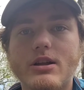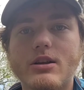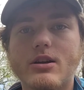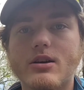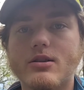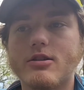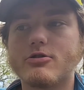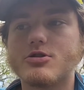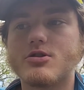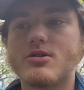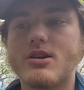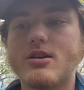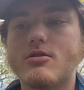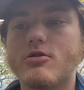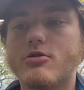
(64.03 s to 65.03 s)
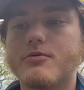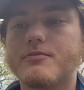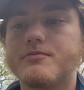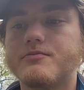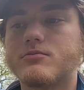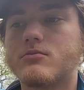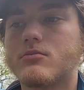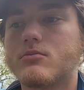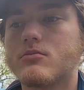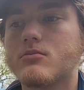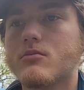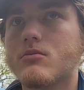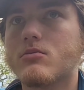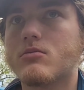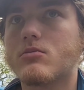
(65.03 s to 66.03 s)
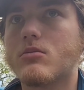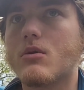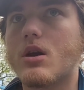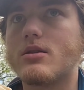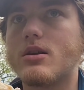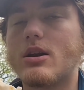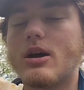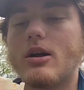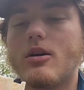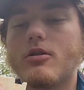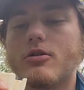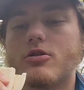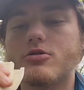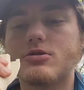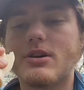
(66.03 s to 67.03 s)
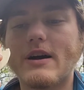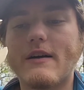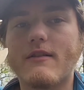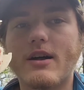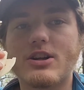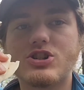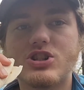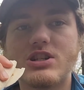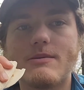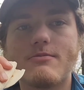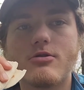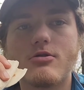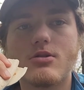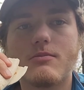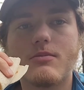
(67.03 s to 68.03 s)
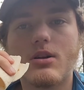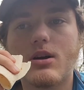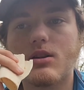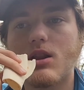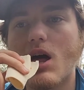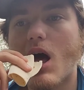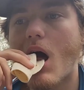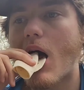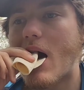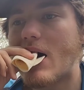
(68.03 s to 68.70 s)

because they're just easier. And then I'll usually have like chips or something like that.